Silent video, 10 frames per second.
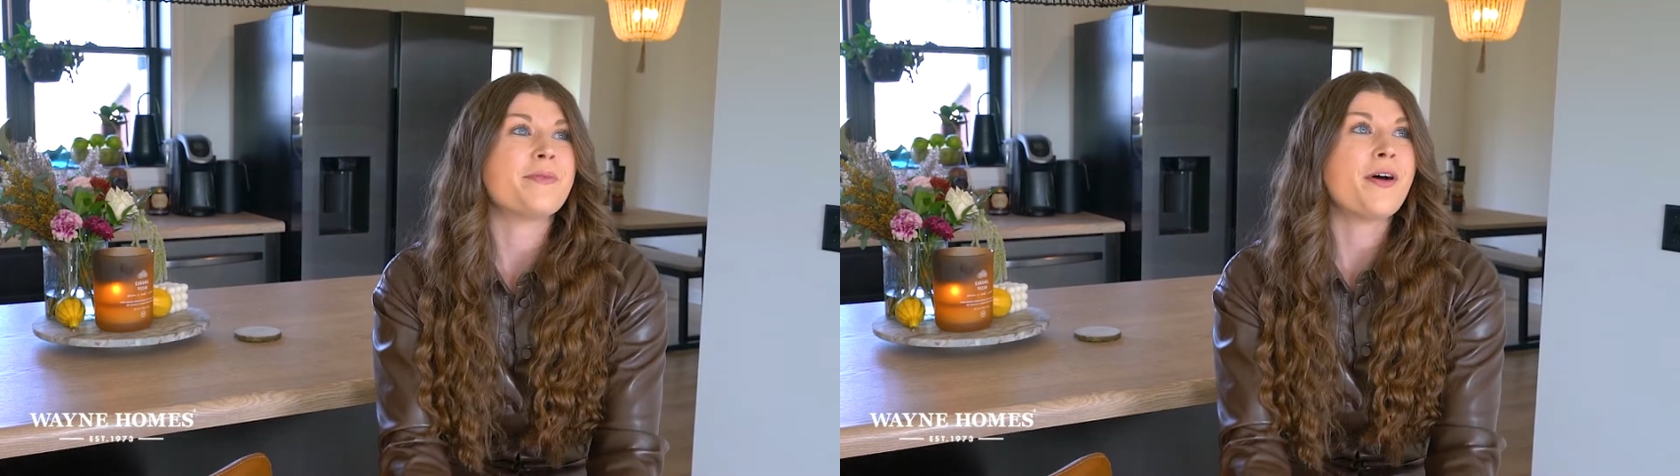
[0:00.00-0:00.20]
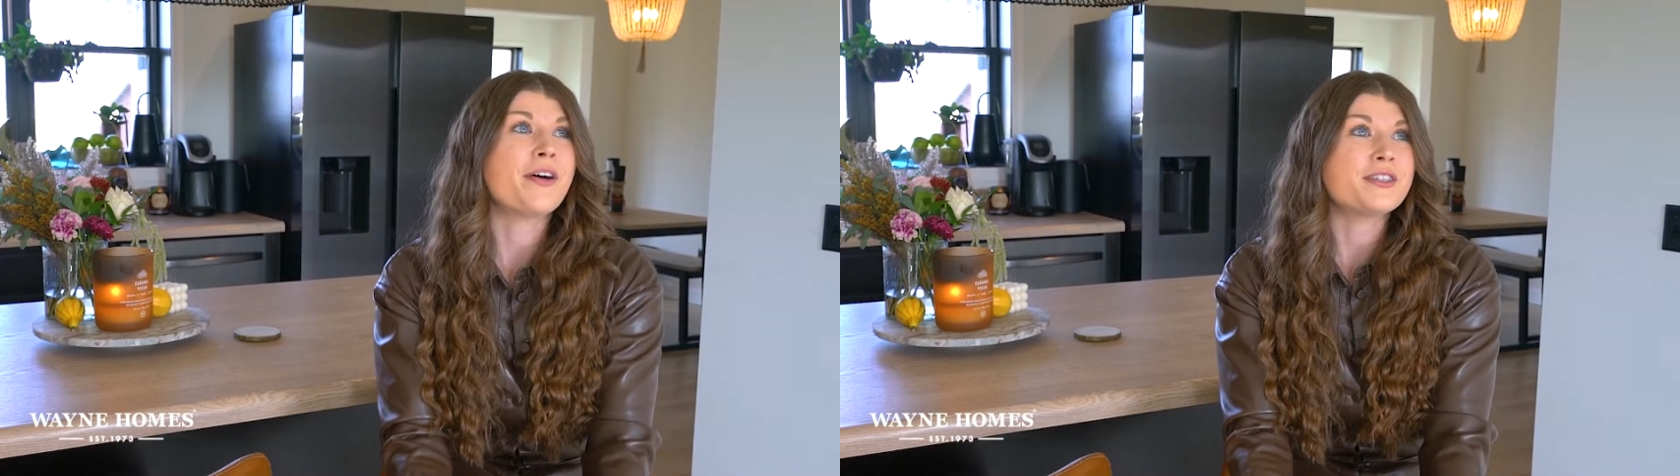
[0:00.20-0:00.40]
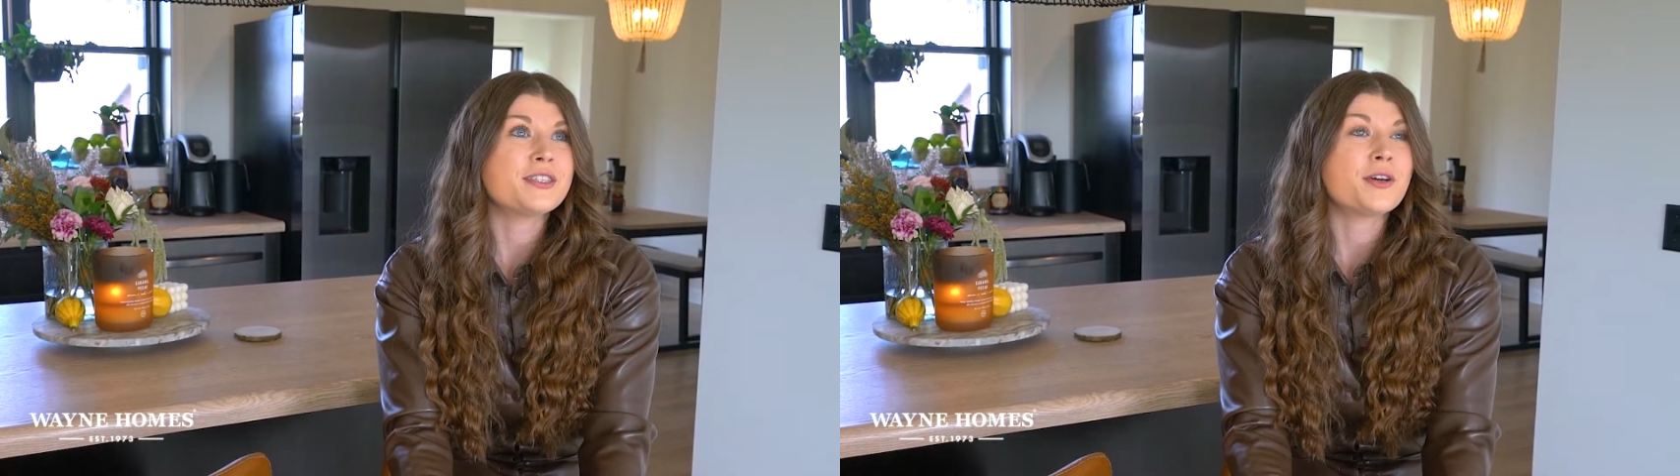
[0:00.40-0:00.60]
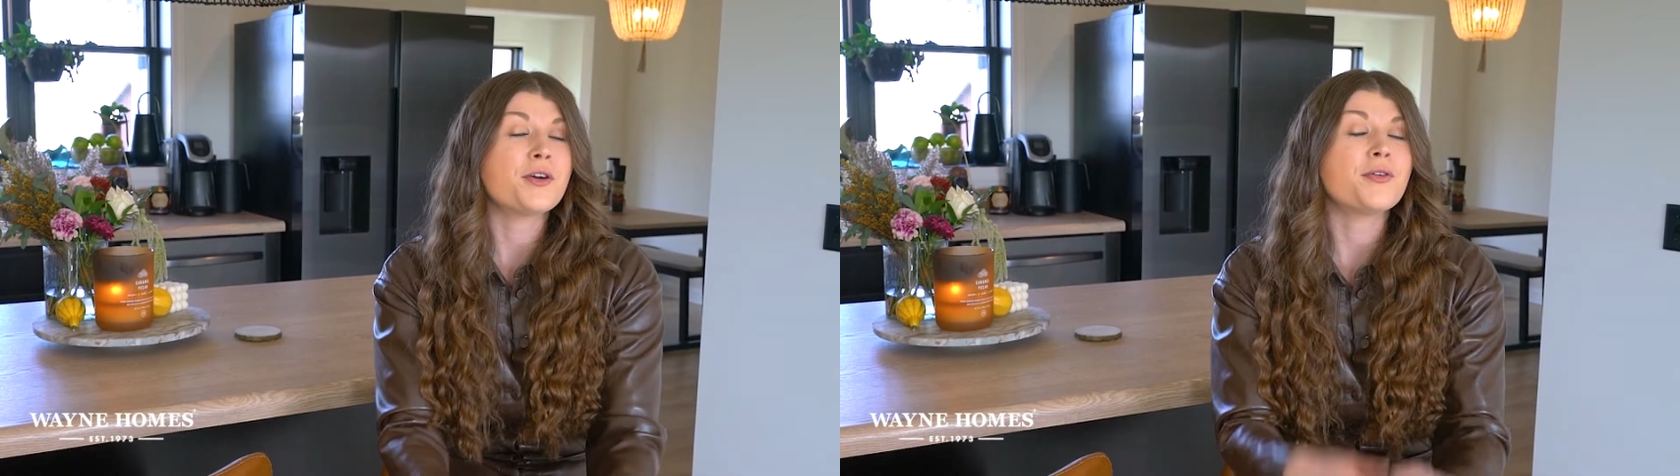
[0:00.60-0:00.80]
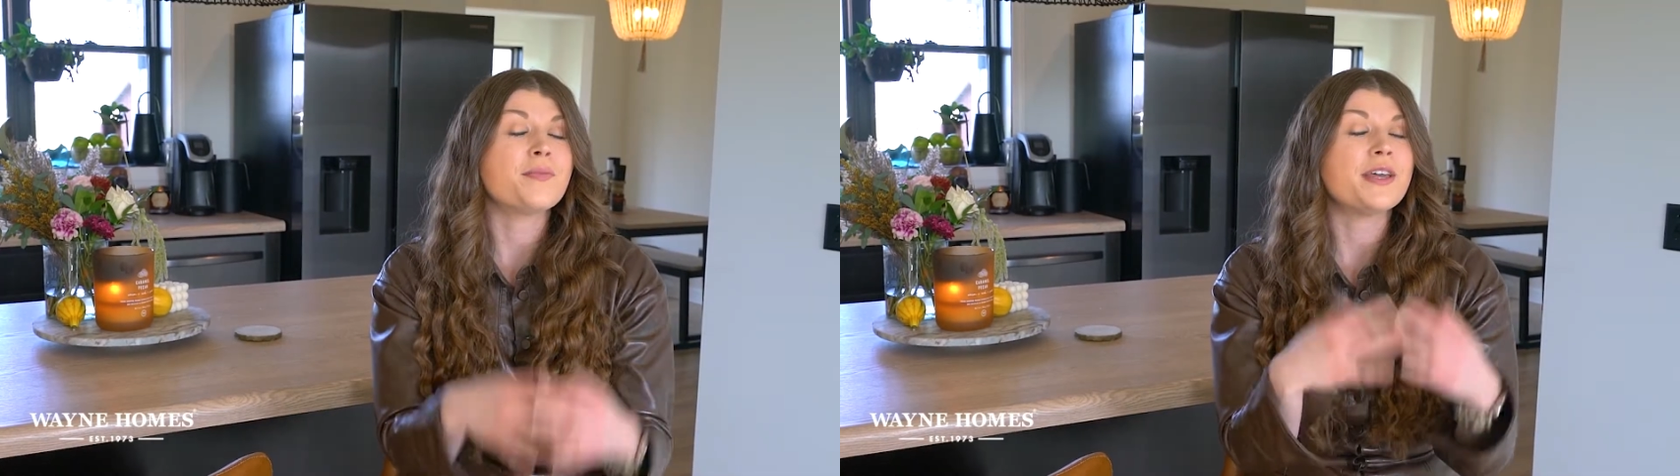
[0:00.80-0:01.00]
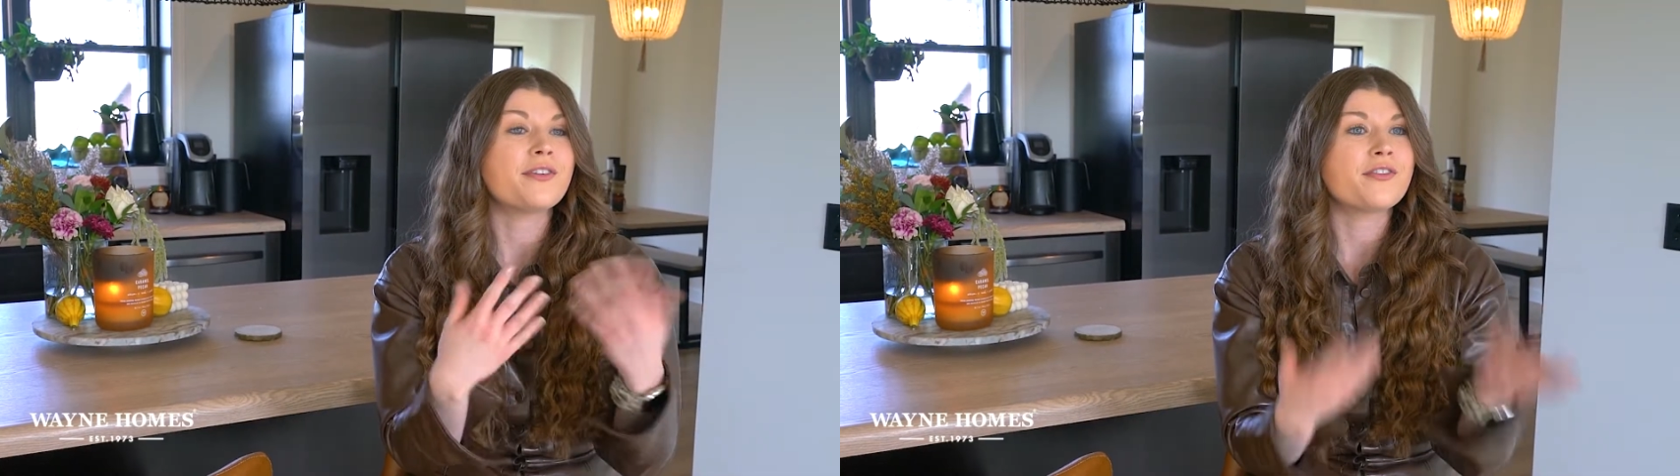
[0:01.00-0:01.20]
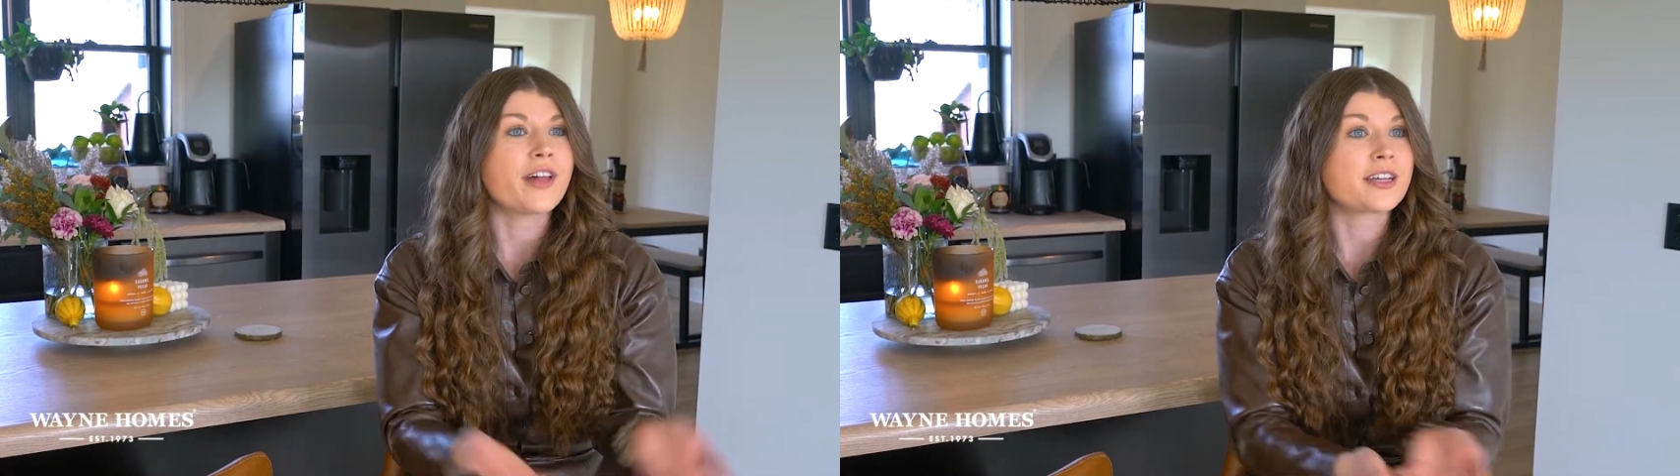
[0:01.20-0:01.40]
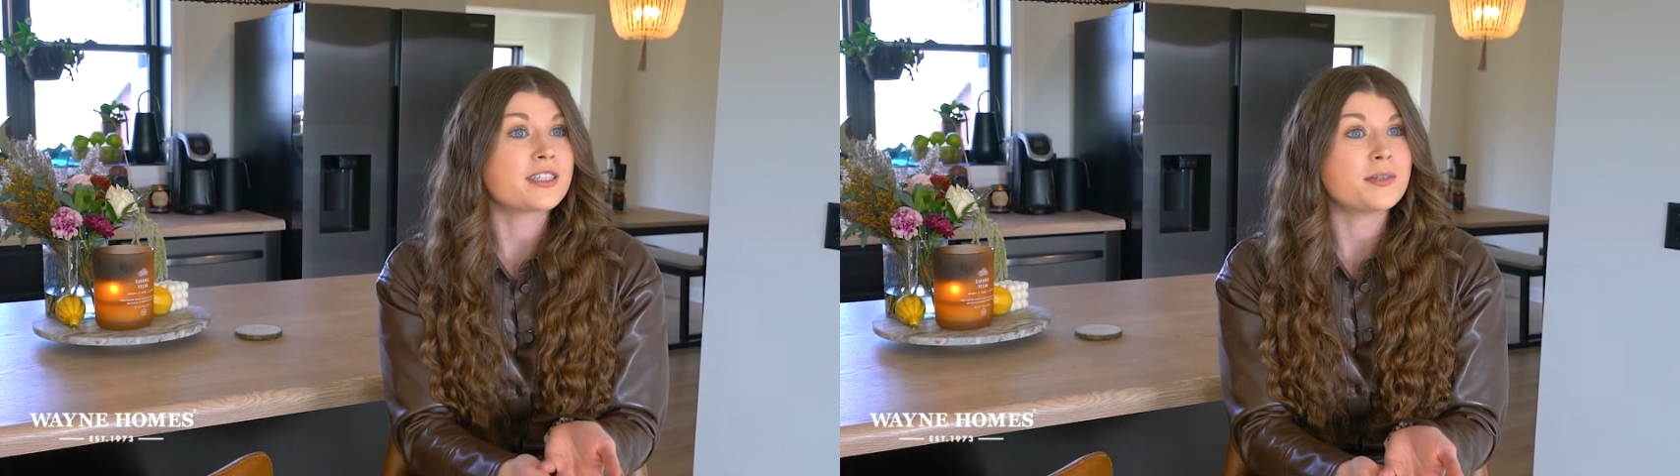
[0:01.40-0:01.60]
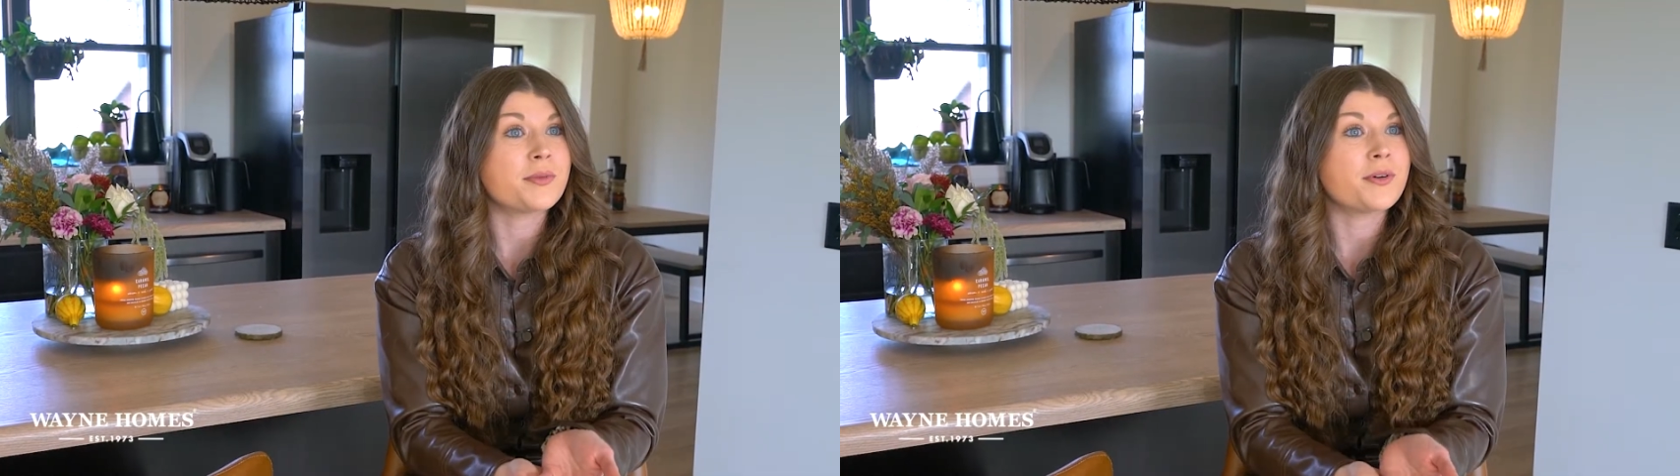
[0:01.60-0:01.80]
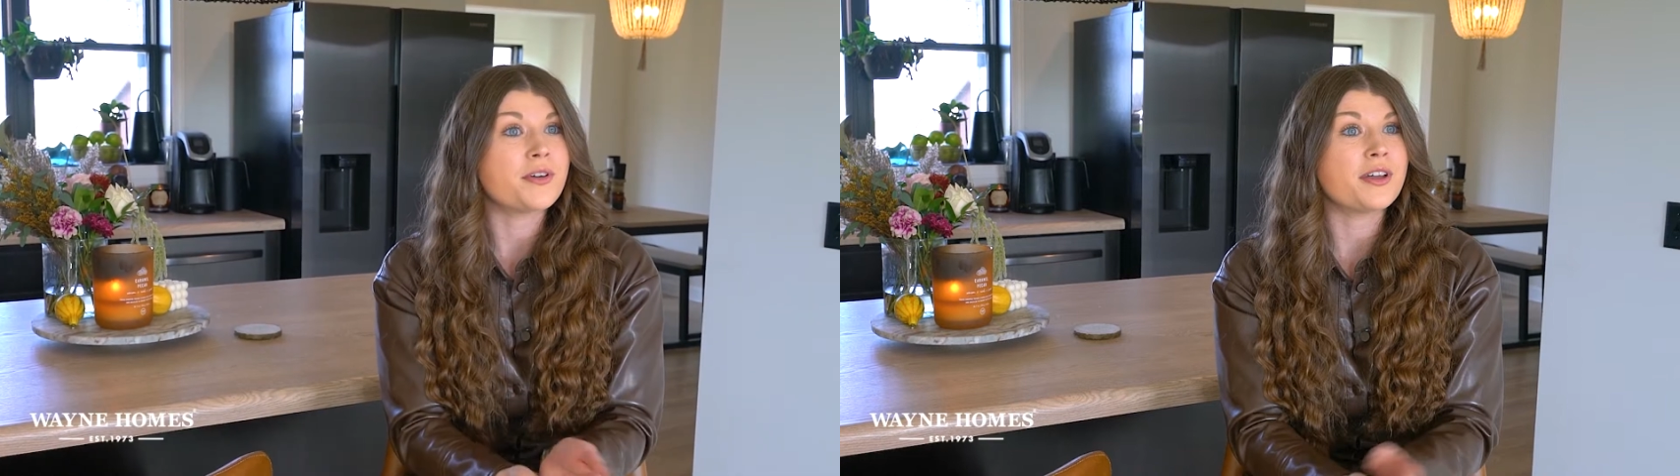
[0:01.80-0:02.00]
Also being
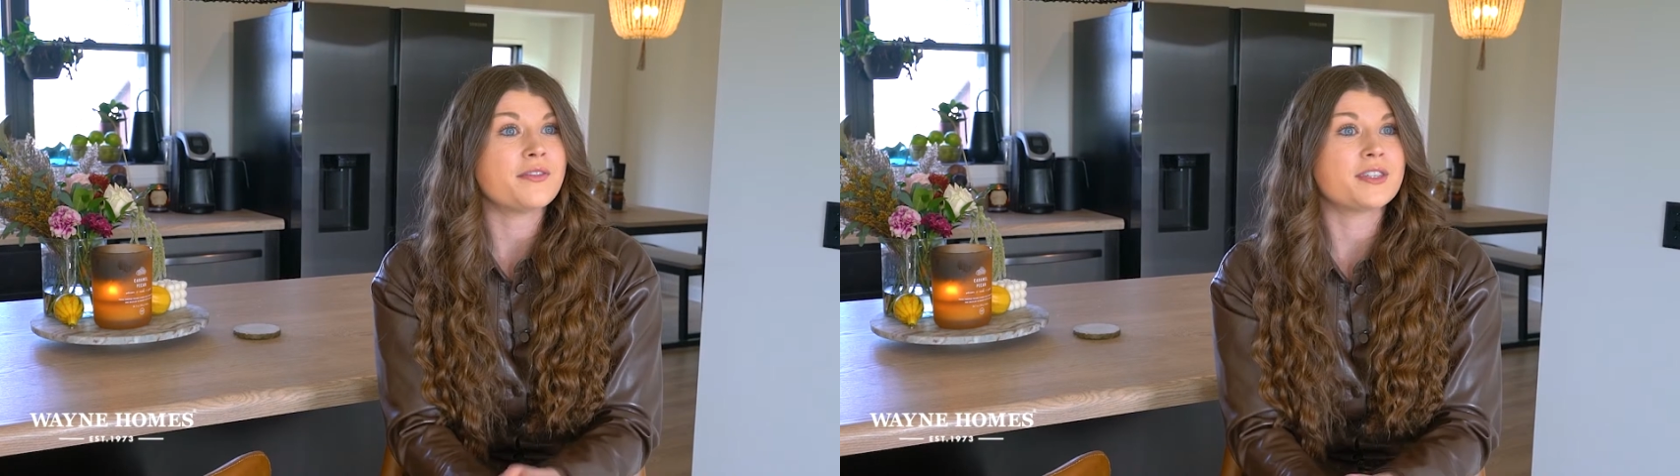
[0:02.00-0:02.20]
flexible if